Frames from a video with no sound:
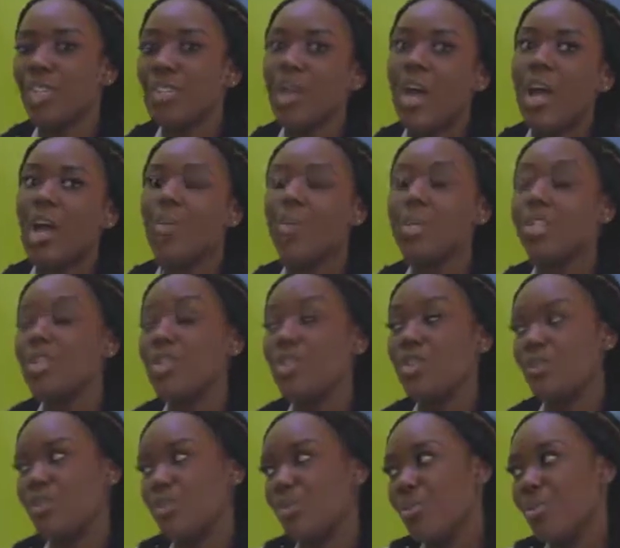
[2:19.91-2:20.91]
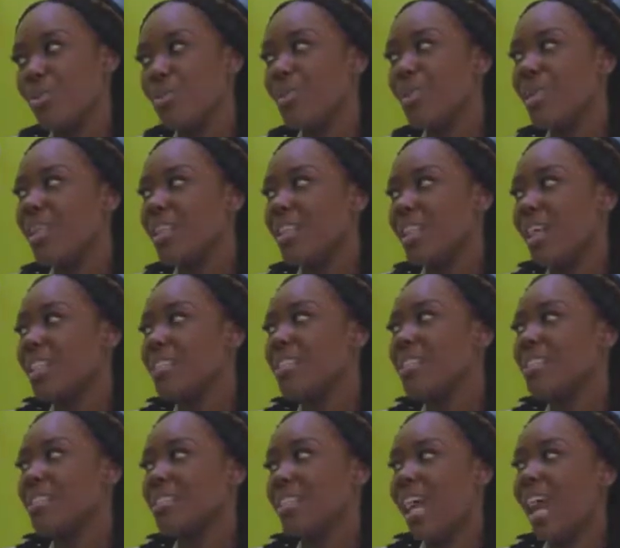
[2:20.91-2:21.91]
So I always knew that
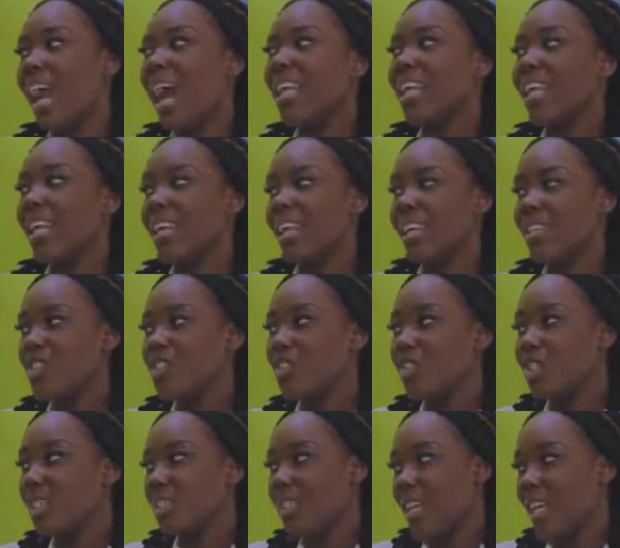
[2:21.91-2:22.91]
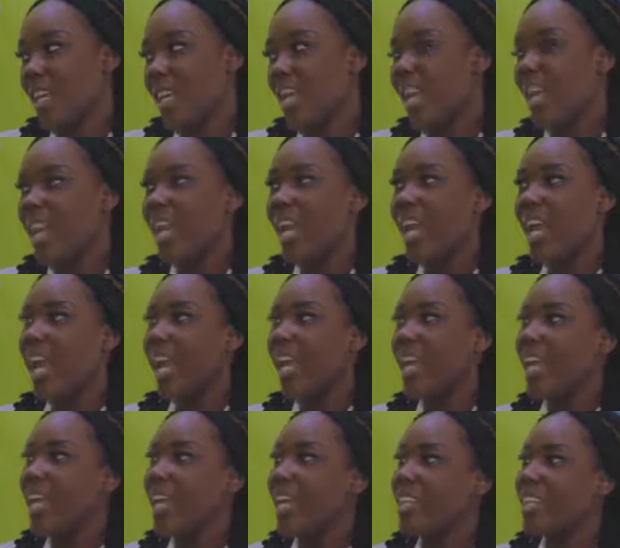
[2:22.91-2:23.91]
I had an interest there.
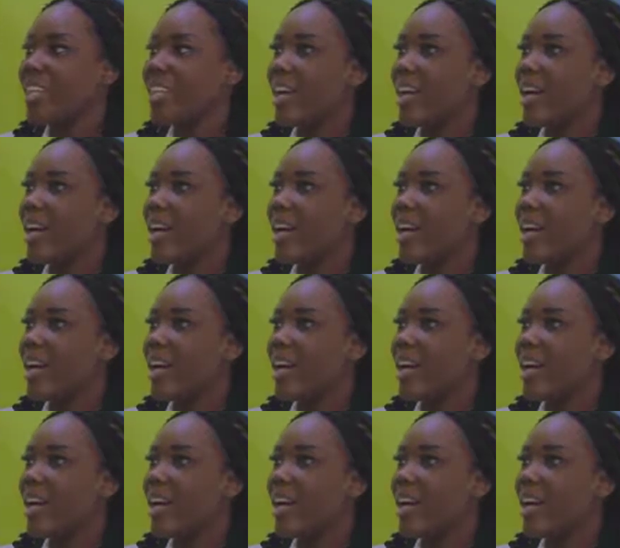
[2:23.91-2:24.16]
And